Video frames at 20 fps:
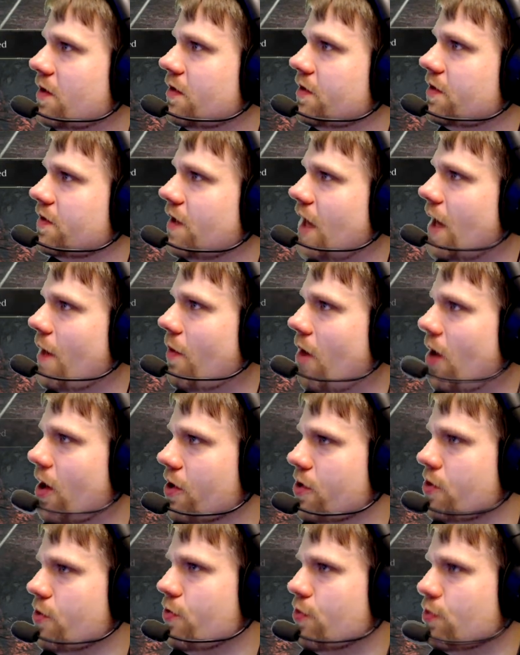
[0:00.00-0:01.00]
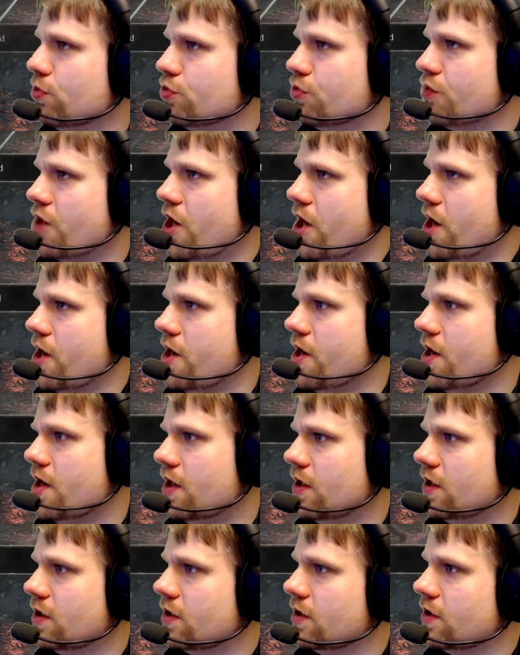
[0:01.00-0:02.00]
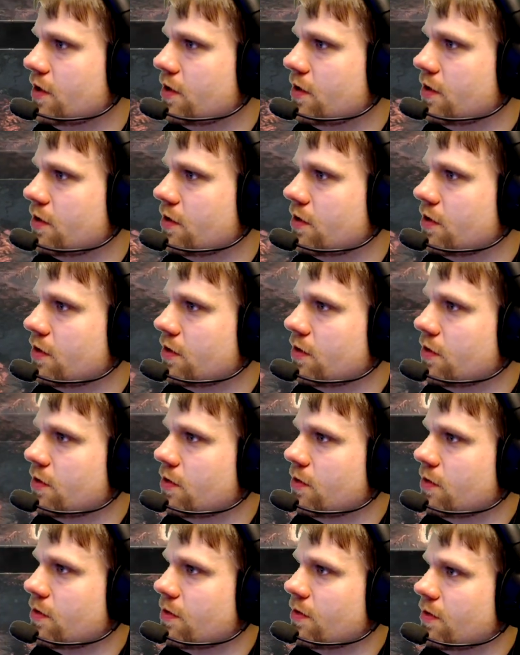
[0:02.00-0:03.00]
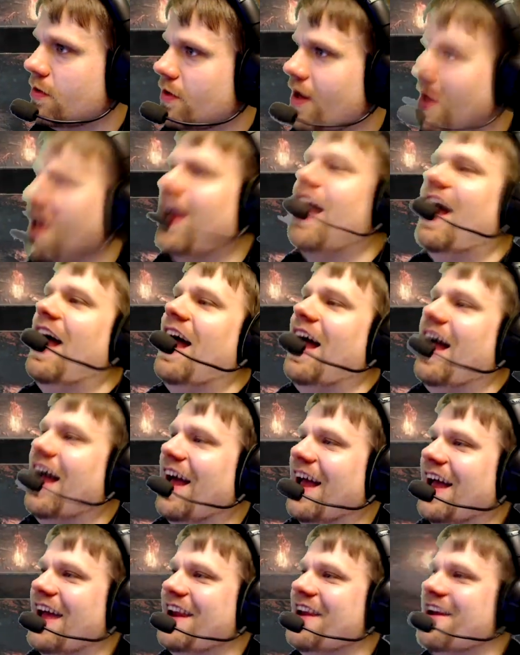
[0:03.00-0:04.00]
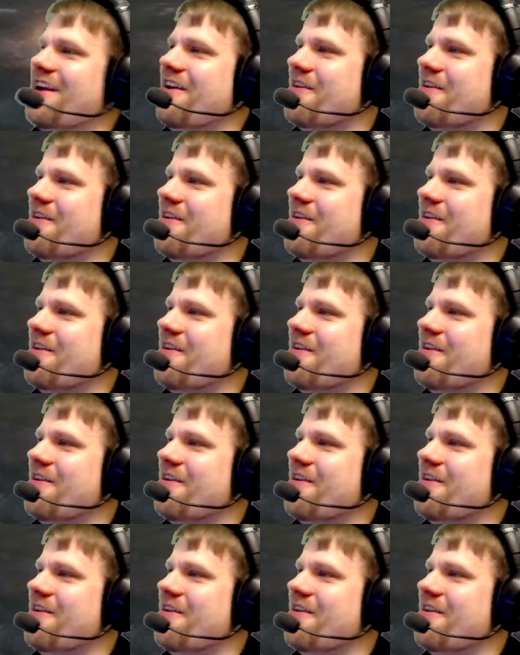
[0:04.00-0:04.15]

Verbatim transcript: How are you today? Hello. What? Hello.